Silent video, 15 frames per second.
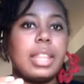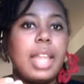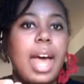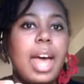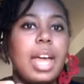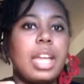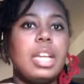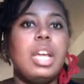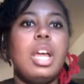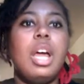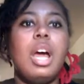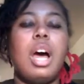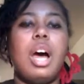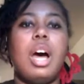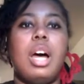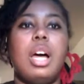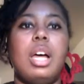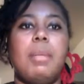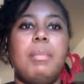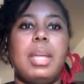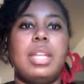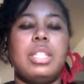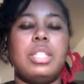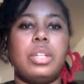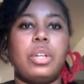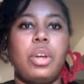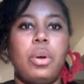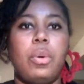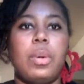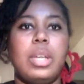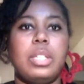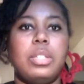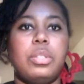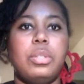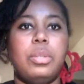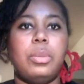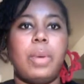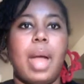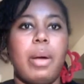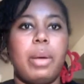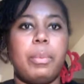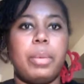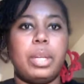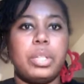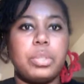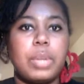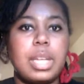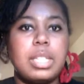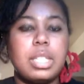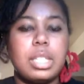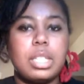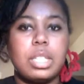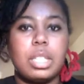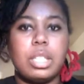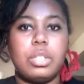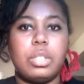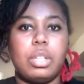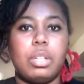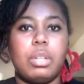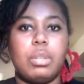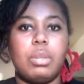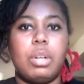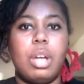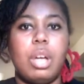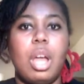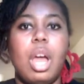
like that, and to go into how I want to address this issue,